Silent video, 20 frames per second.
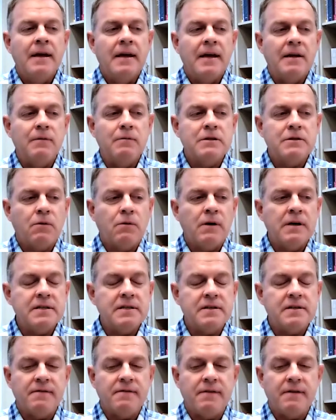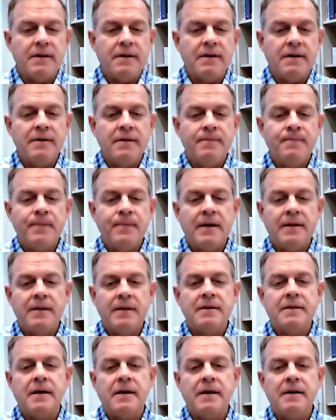It was quite severe at
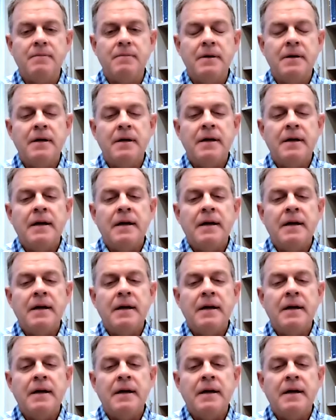the time,